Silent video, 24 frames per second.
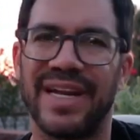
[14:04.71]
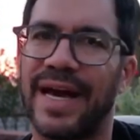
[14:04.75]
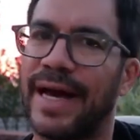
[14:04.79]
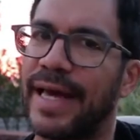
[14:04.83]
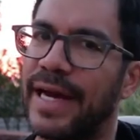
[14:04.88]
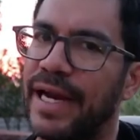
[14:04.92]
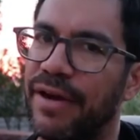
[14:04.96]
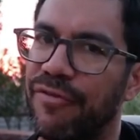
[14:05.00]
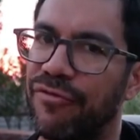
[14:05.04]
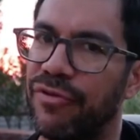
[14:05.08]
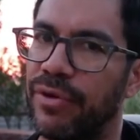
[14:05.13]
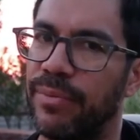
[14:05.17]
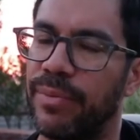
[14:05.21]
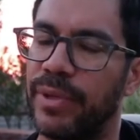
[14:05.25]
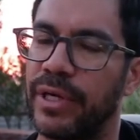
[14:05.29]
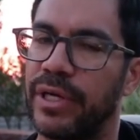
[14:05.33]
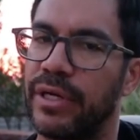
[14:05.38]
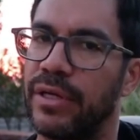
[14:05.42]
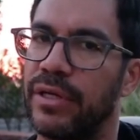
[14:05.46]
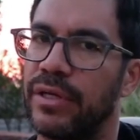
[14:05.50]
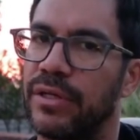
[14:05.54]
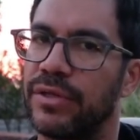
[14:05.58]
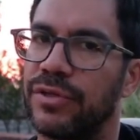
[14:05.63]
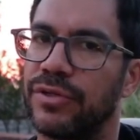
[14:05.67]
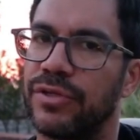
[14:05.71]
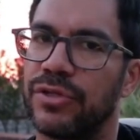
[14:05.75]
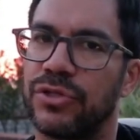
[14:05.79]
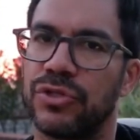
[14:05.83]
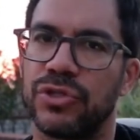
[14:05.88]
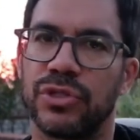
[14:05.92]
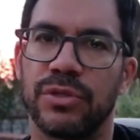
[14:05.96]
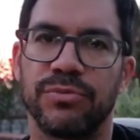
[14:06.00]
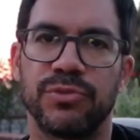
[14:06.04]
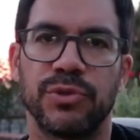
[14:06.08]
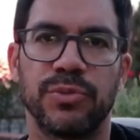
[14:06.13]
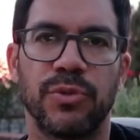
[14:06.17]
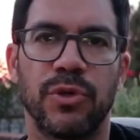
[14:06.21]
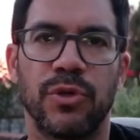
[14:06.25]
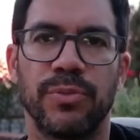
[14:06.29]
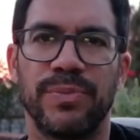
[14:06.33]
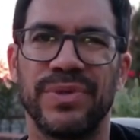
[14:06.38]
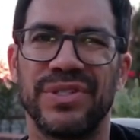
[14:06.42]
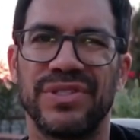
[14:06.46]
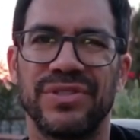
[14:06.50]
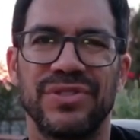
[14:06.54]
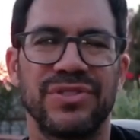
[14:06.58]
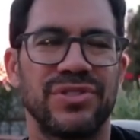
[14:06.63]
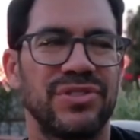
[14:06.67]
Not everybody. There's some small
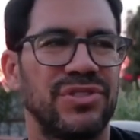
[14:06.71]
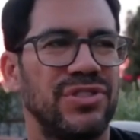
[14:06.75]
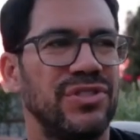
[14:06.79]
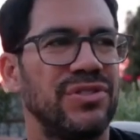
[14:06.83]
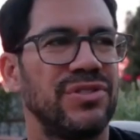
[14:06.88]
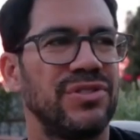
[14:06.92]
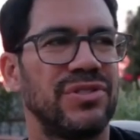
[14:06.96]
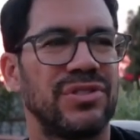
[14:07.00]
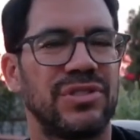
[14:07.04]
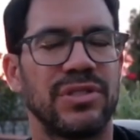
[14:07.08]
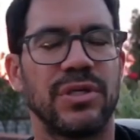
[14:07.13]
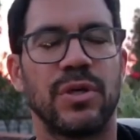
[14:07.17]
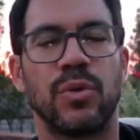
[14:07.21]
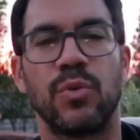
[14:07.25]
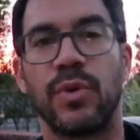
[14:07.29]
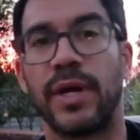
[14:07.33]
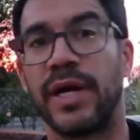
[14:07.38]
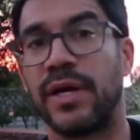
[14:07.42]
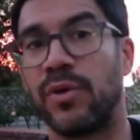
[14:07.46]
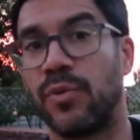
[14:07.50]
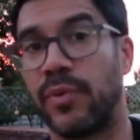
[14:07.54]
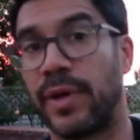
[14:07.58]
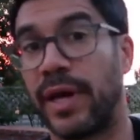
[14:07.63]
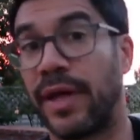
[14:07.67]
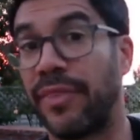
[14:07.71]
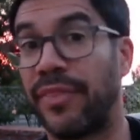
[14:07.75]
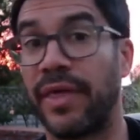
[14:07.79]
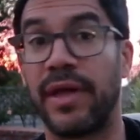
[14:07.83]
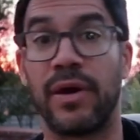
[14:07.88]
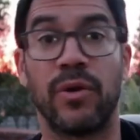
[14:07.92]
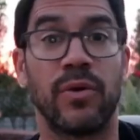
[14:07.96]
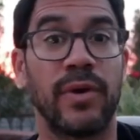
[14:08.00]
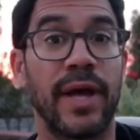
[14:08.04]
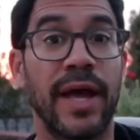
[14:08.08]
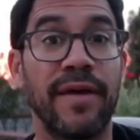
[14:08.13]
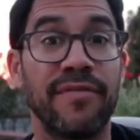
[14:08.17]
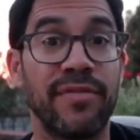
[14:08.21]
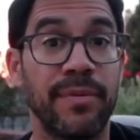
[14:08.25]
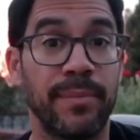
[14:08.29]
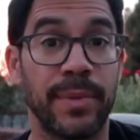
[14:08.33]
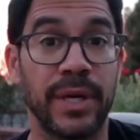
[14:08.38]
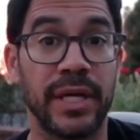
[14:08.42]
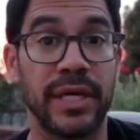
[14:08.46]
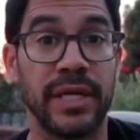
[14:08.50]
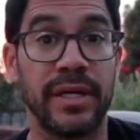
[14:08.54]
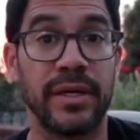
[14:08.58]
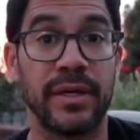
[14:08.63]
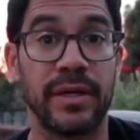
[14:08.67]
businesses you can tell right away they don't have the
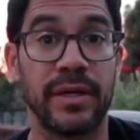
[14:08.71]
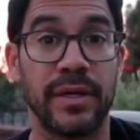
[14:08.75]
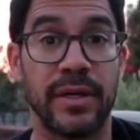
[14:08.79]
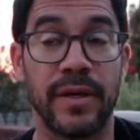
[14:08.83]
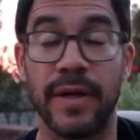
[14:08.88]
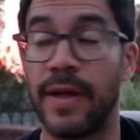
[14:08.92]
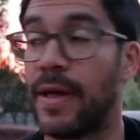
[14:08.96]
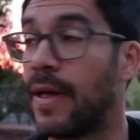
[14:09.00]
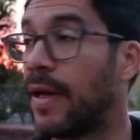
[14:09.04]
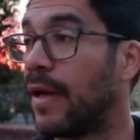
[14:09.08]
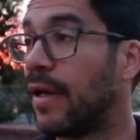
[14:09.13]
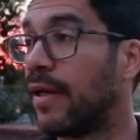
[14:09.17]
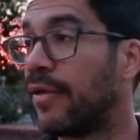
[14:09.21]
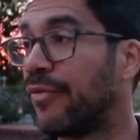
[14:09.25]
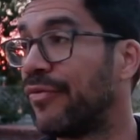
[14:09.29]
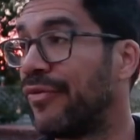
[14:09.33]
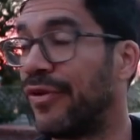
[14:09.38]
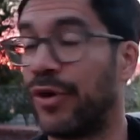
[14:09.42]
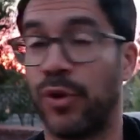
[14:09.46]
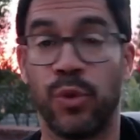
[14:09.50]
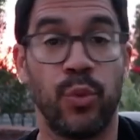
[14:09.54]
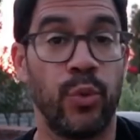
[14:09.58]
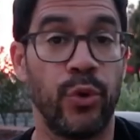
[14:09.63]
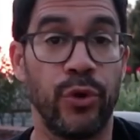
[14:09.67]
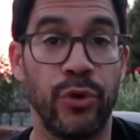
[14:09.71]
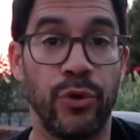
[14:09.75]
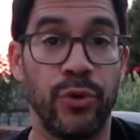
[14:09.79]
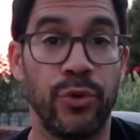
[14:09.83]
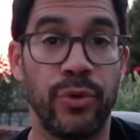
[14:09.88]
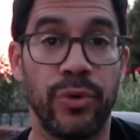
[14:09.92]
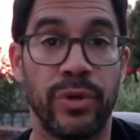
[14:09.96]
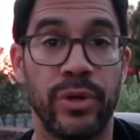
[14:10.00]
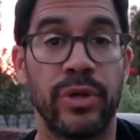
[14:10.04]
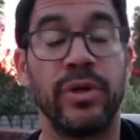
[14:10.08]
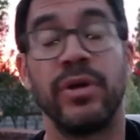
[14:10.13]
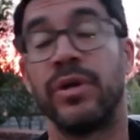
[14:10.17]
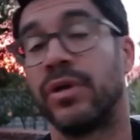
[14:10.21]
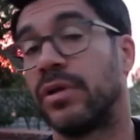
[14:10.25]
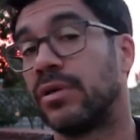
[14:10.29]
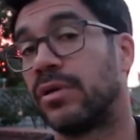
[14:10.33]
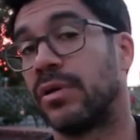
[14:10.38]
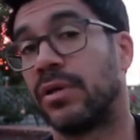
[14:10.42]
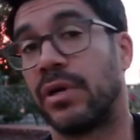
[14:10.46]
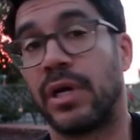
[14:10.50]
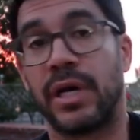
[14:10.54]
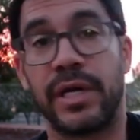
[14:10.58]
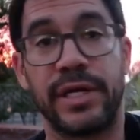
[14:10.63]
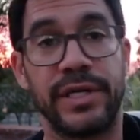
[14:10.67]
money, they're rude,
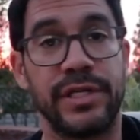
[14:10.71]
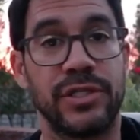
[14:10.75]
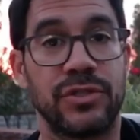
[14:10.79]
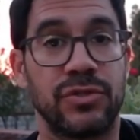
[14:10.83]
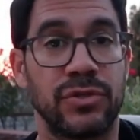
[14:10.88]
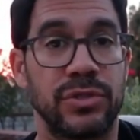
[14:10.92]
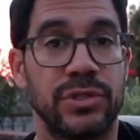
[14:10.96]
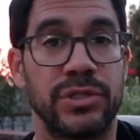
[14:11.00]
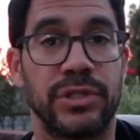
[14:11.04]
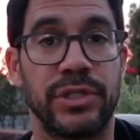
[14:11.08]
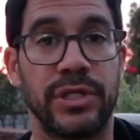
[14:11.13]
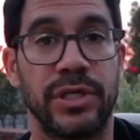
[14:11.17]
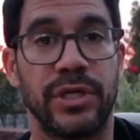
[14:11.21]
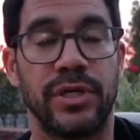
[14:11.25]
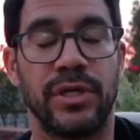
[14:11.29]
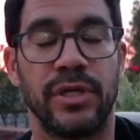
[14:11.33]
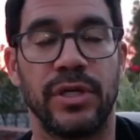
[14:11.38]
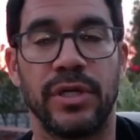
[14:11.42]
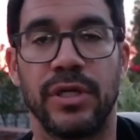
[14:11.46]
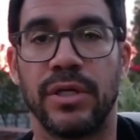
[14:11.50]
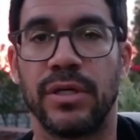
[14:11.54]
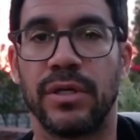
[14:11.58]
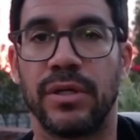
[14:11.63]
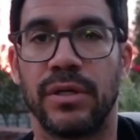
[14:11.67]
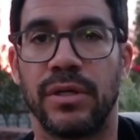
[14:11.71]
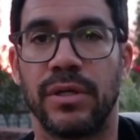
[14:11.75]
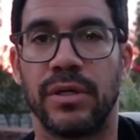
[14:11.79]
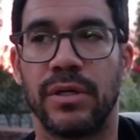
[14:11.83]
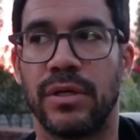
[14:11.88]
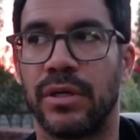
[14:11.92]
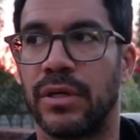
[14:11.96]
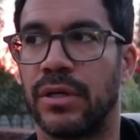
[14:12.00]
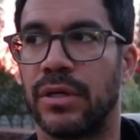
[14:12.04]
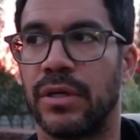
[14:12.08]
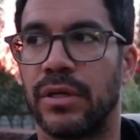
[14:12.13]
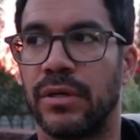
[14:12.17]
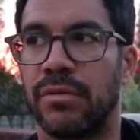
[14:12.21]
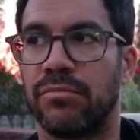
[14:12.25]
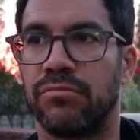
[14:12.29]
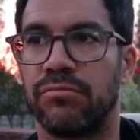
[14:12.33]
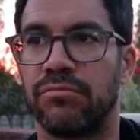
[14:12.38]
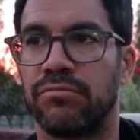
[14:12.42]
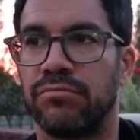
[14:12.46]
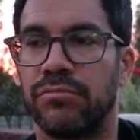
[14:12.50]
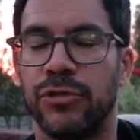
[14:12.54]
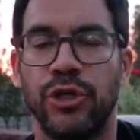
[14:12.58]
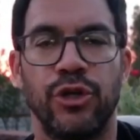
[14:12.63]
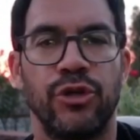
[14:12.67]
they're not interested.
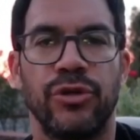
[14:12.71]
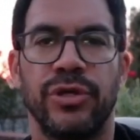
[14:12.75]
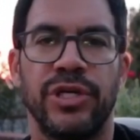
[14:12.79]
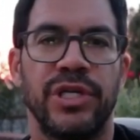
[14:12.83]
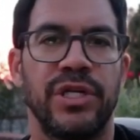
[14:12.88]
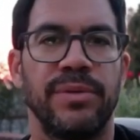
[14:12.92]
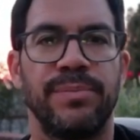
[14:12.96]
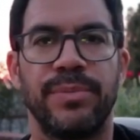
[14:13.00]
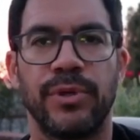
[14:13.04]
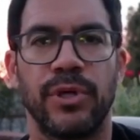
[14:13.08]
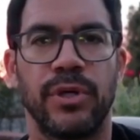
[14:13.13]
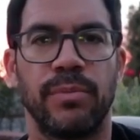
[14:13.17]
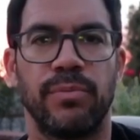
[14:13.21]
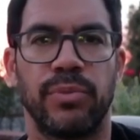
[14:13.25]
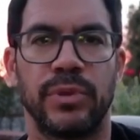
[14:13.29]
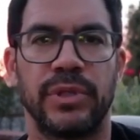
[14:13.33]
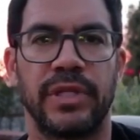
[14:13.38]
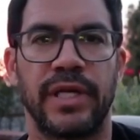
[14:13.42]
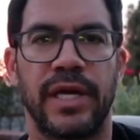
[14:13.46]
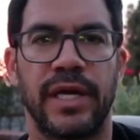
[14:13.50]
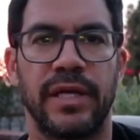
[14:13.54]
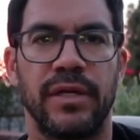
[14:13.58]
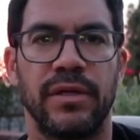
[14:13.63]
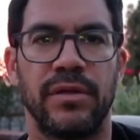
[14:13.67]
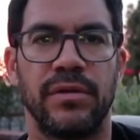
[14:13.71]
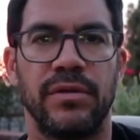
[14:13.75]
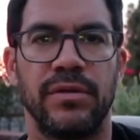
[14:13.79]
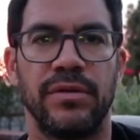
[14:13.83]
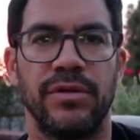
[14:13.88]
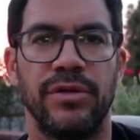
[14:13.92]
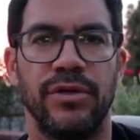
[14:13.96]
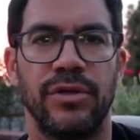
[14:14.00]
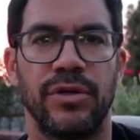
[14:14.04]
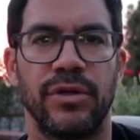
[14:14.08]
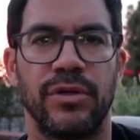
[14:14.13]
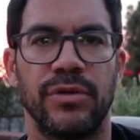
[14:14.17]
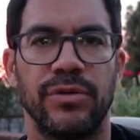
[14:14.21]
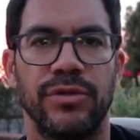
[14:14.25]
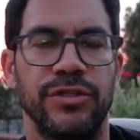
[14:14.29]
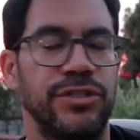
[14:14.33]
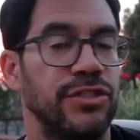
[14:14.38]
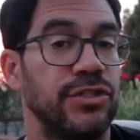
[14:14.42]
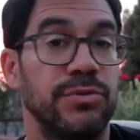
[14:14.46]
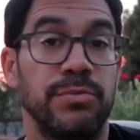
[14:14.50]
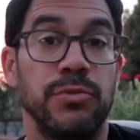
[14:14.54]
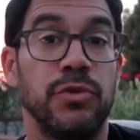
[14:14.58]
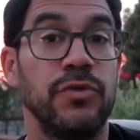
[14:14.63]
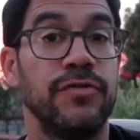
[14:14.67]
You don't need to put up with that. You
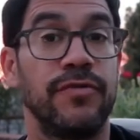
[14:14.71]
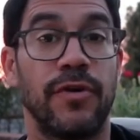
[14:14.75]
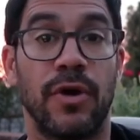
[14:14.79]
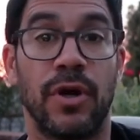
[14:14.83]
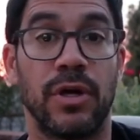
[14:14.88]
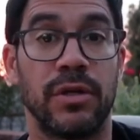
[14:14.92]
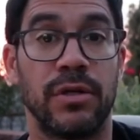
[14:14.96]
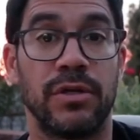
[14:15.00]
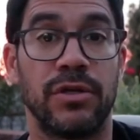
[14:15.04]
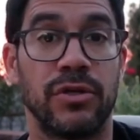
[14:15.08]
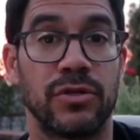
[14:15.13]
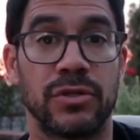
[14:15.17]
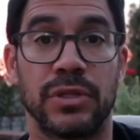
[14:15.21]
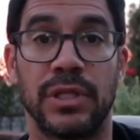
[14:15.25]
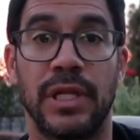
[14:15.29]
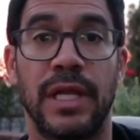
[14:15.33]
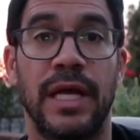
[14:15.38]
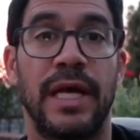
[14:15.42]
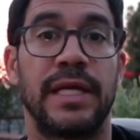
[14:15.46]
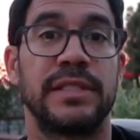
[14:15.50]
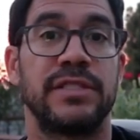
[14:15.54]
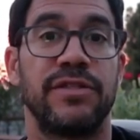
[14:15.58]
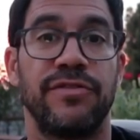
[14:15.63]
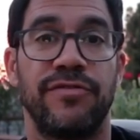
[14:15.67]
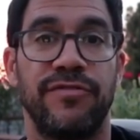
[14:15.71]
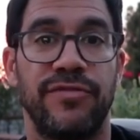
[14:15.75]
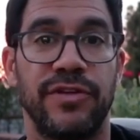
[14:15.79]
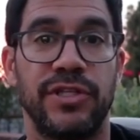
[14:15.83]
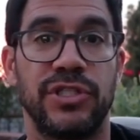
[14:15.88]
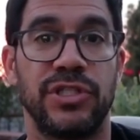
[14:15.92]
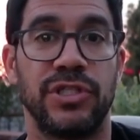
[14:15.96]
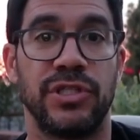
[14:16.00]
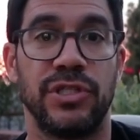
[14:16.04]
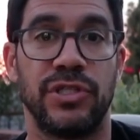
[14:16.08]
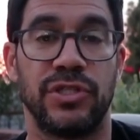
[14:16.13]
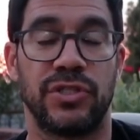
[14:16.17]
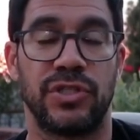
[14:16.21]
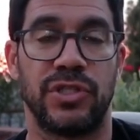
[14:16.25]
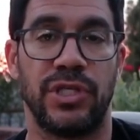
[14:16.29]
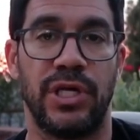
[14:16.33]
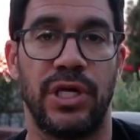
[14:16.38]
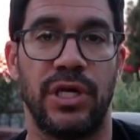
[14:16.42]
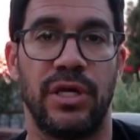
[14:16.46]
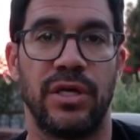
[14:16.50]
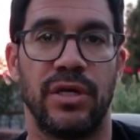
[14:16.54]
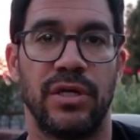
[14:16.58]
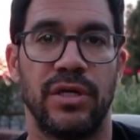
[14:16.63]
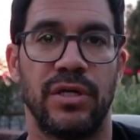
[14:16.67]
just move on. There's lots of fish in the sea.
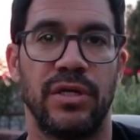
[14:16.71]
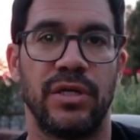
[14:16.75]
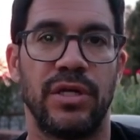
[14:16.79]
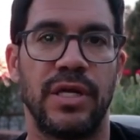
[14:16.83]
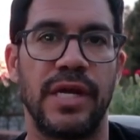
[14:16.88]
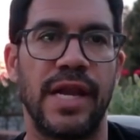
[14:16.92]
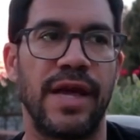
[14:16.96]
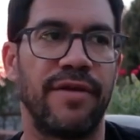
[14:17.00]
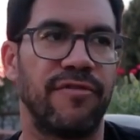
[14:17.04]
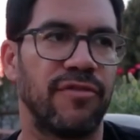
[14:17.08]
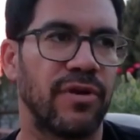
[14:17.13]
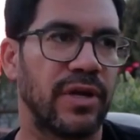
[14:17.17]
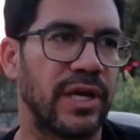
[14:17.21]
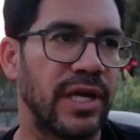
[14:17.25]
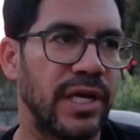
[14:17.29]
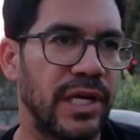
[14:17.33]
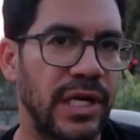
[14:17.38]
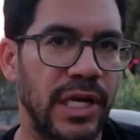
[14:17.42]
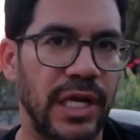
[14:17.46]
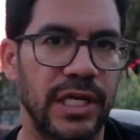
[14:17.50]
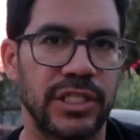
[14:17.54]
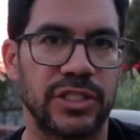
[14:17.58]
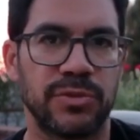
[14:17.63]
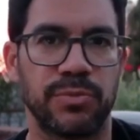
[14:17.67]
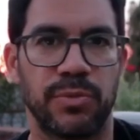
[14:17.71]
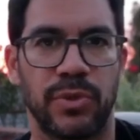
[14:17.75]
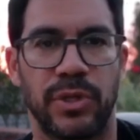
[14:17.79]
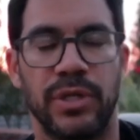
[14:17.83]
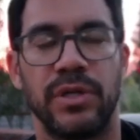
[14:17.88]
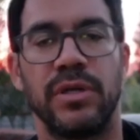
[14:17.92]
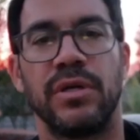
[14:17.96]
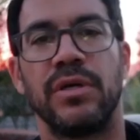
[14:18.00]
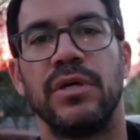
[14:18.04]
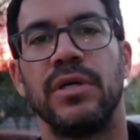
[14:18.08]
Never get desperate.